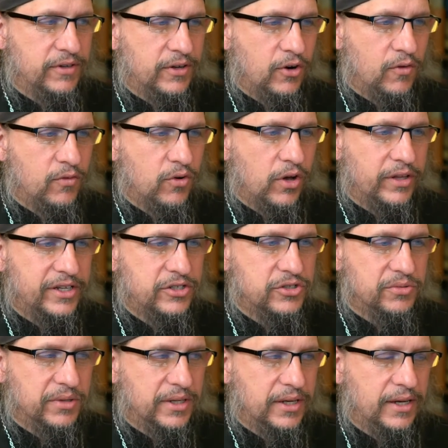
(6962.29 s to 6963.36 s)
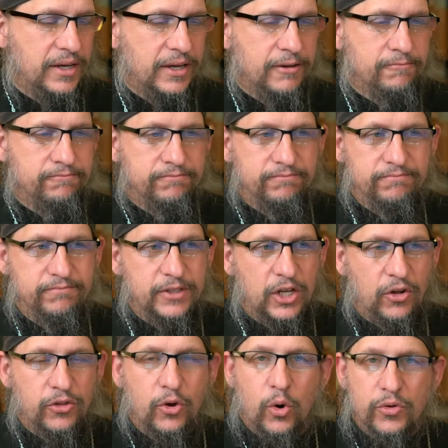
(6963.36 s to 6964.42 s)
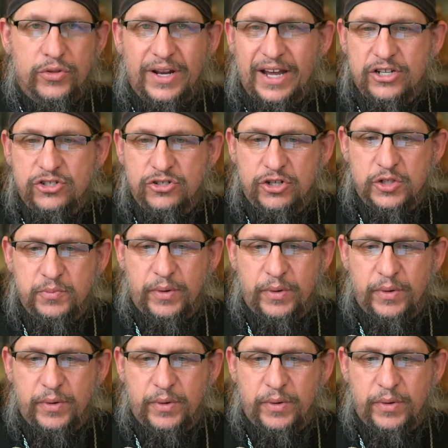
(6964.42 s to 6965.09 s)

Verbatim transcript: overall history. Um, you know, the Orthodox Church